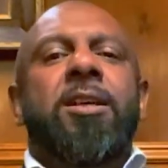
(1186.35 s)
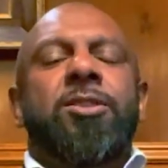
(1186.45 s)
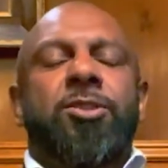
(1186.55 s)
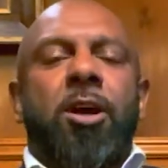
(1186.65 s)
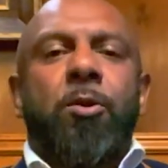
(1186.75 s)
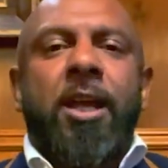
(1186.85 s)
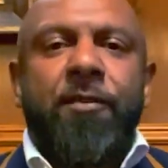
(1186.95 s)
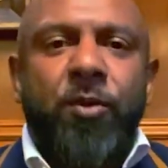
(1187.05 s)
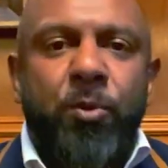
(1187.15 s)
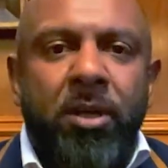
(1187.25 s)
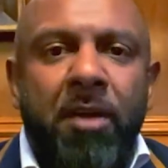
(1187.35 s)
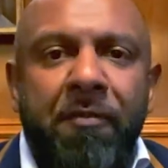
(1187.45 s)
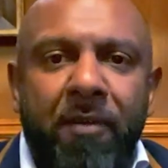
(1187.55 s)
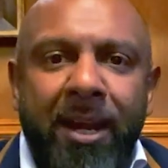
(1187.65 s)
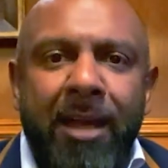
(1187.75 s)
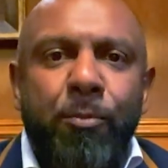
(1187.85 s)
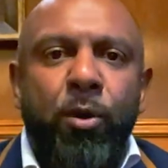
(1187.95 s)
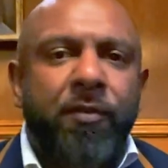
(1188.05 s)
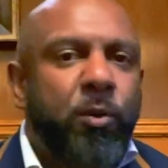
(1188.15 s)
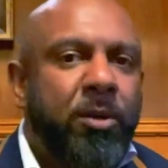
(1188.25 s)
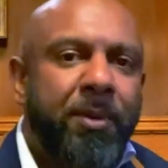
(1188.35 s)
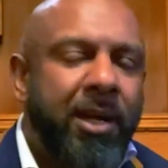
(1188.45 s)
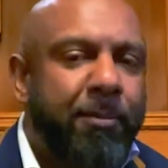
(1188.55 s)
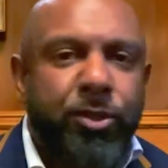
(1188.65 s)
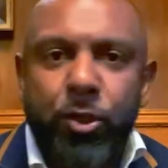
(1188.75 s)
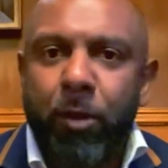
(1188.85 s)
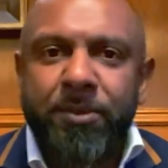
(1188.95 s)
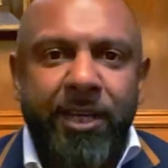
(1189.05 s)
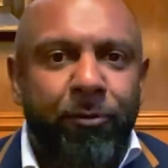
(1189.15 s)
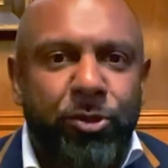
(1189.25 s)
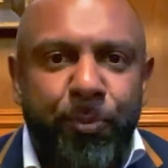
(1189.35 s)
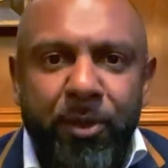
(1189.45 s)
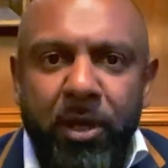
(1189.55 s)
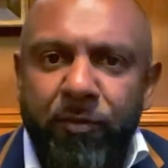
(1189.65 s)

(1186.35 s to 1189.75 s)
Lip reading: So if you want to go and find out more, if you want to become a top tier entrepreneur,